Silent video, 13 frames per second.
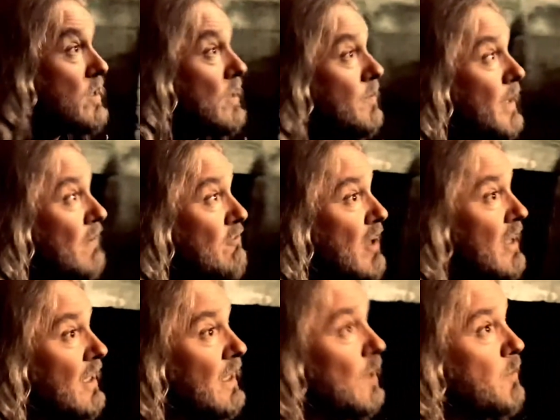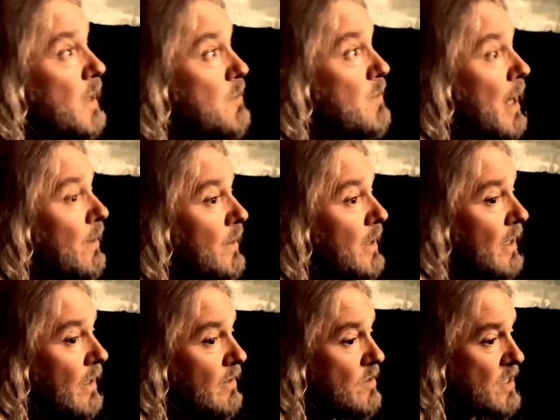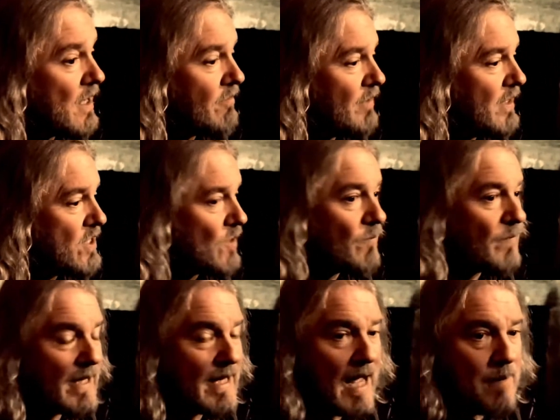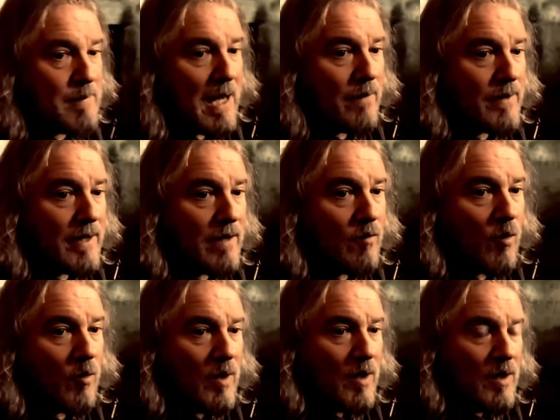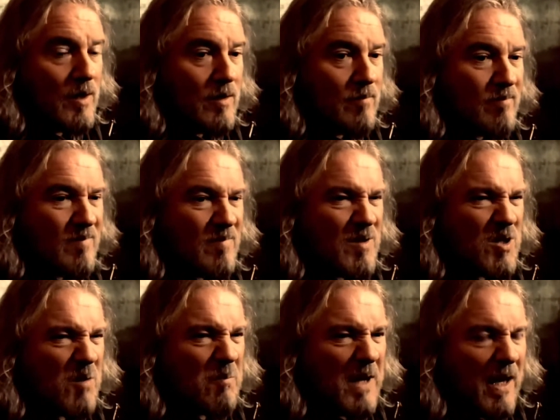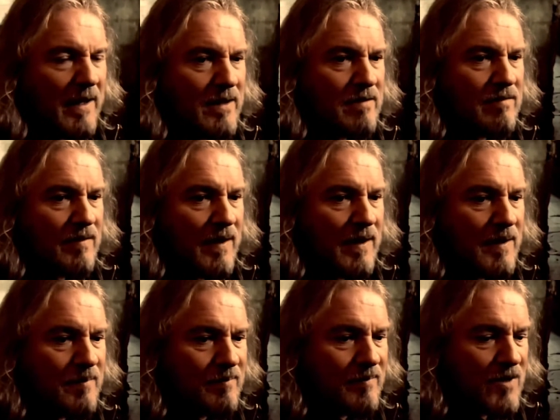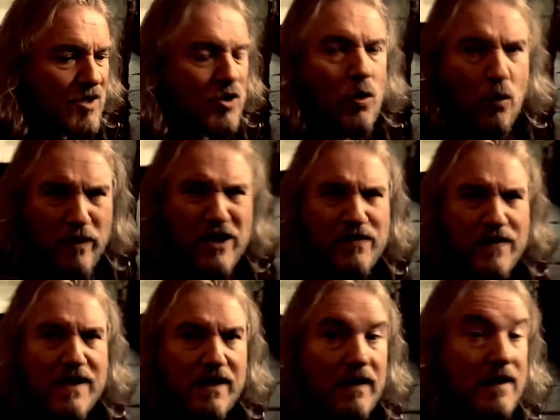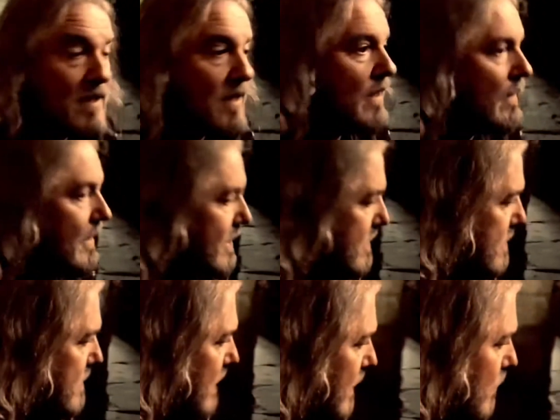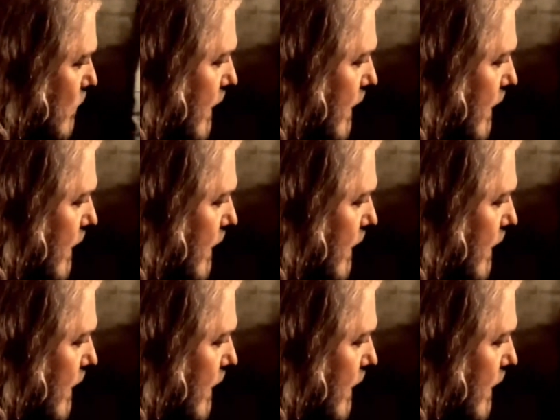I mean, I've read a little bit about it, and there's definitely something kept down here, or some kind of storage facility at least, anyway,